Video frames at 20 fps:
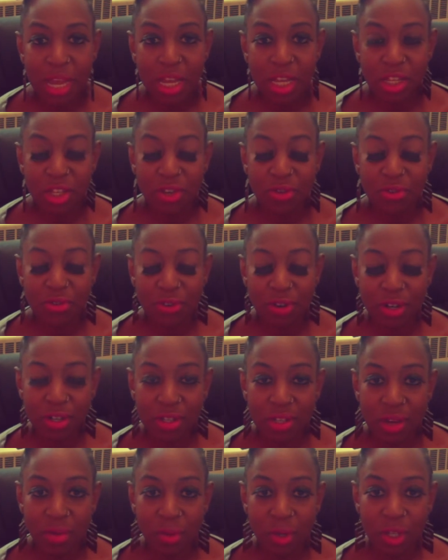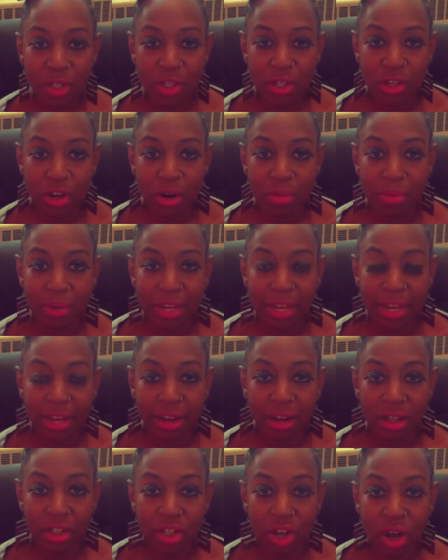So first, I want to start by
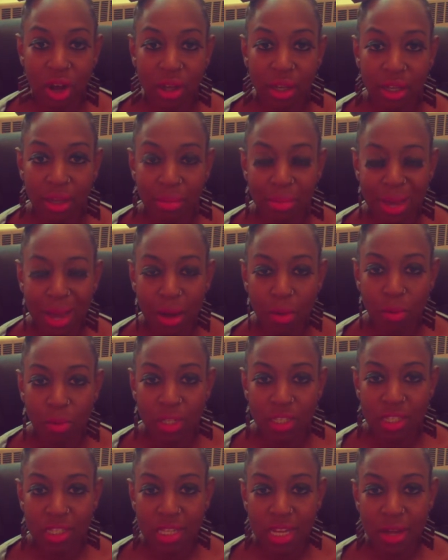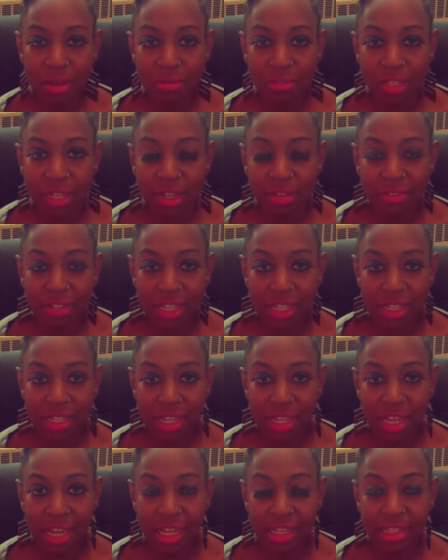talking about what self-love is
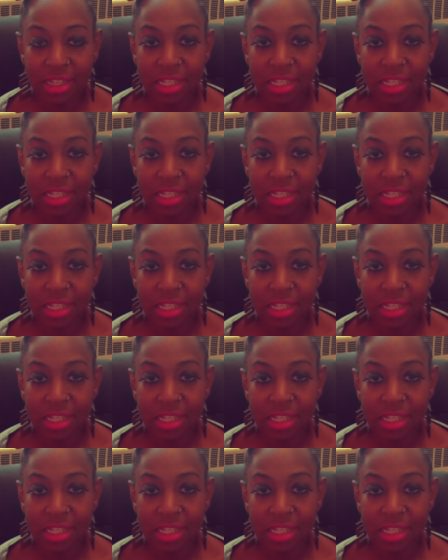again.